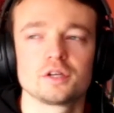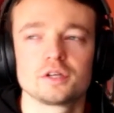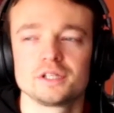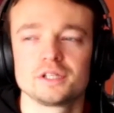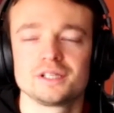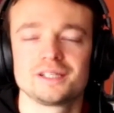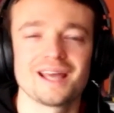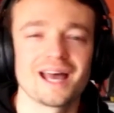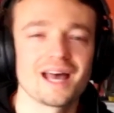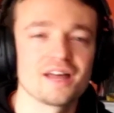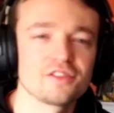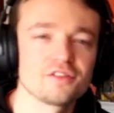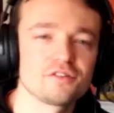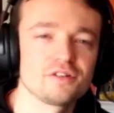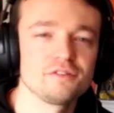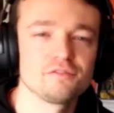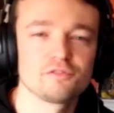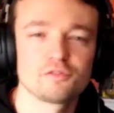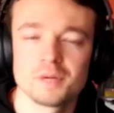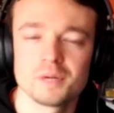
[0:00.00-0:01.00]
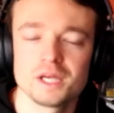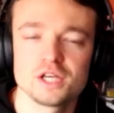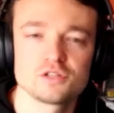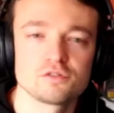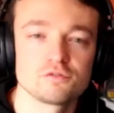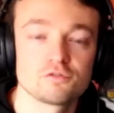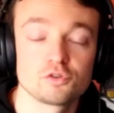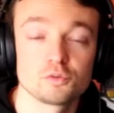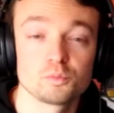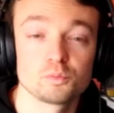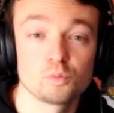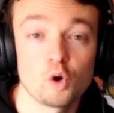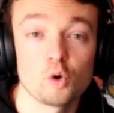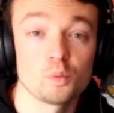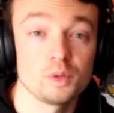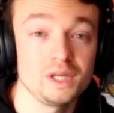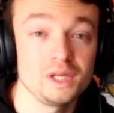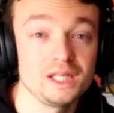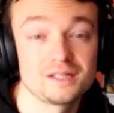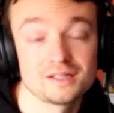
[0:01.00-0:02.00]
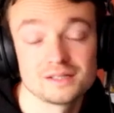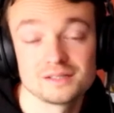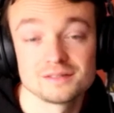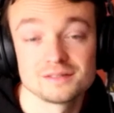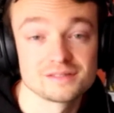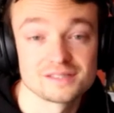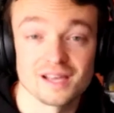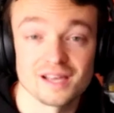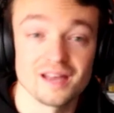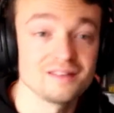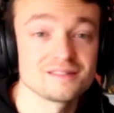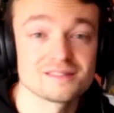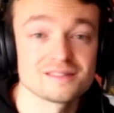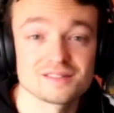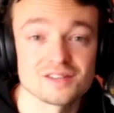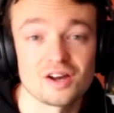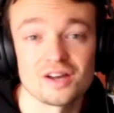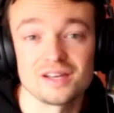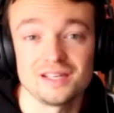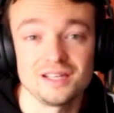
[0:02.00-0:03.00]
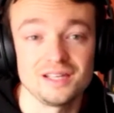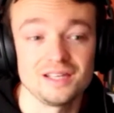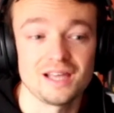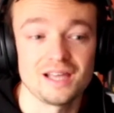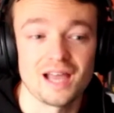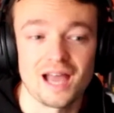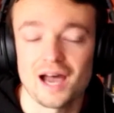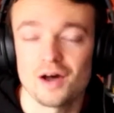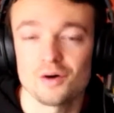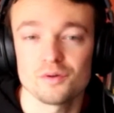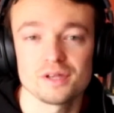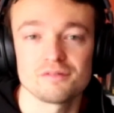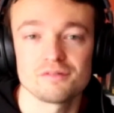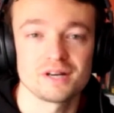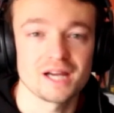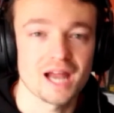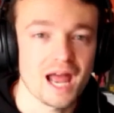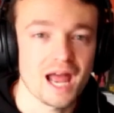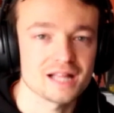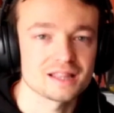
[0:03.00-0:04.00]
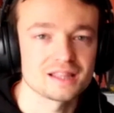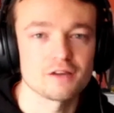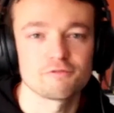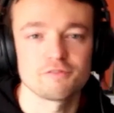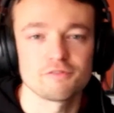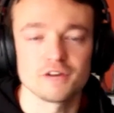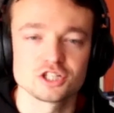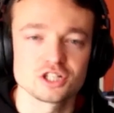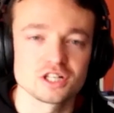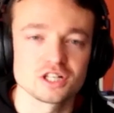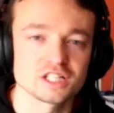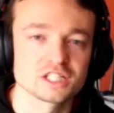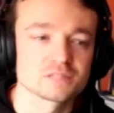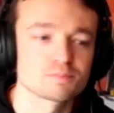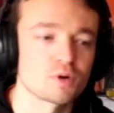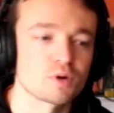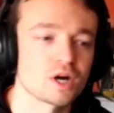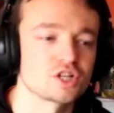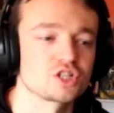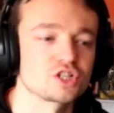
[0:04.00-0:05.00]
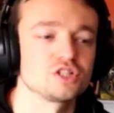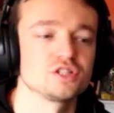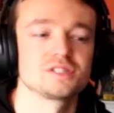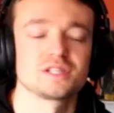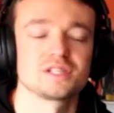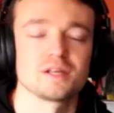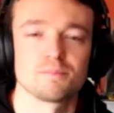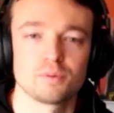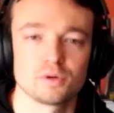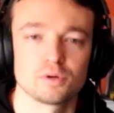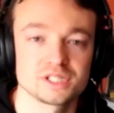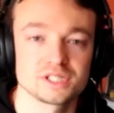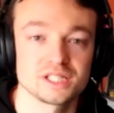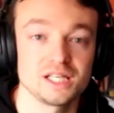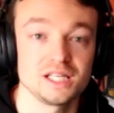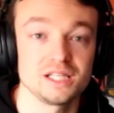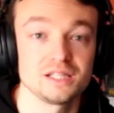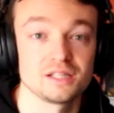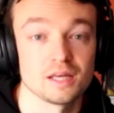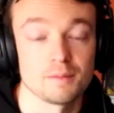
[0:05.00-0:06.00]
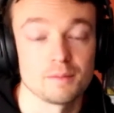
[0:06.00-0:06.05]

gather information from what we can sense, i.e., how they react, their facial expressions, their body, their